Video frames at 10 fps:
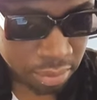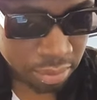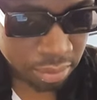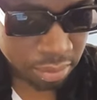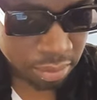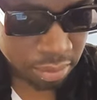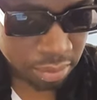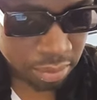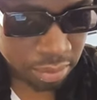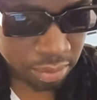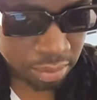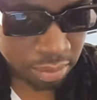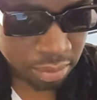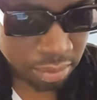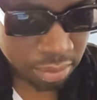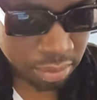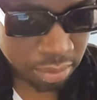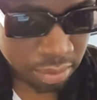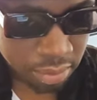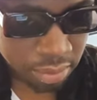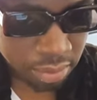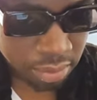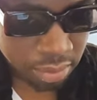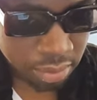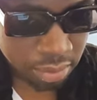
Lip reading: Nothing is said.